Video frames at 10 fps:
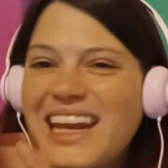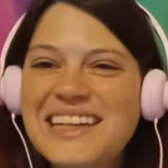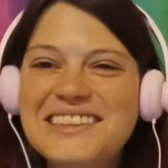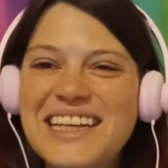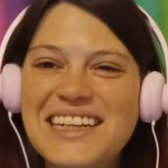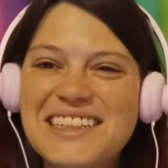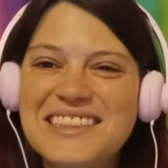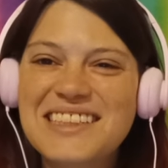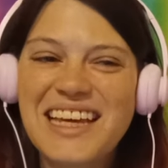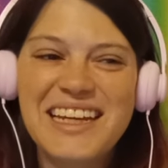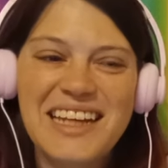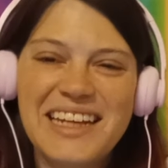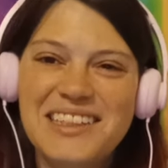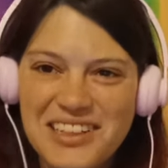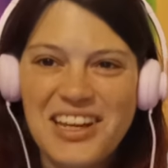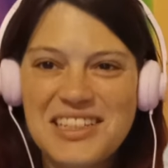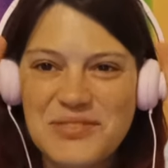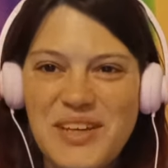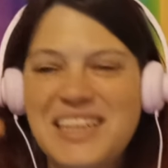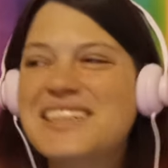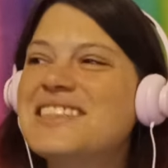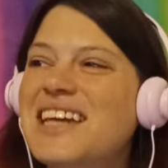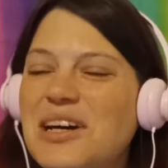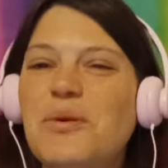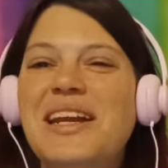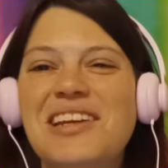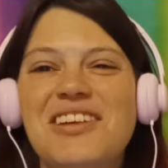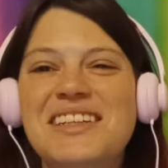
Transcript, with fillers: i liked Dani's like like las vegas style wedding